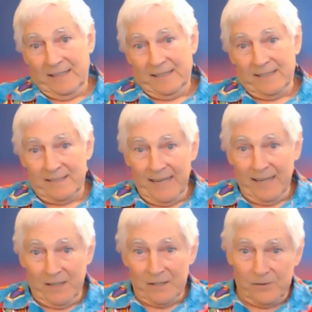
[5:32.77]
the
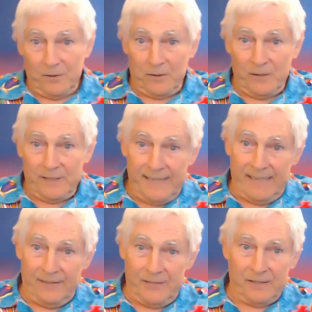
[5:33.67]
tellers for their
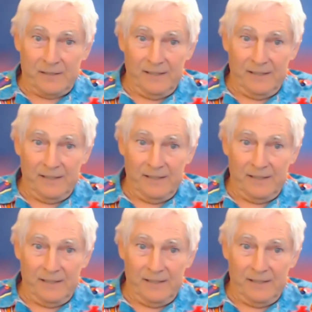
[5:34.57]
attentiveness.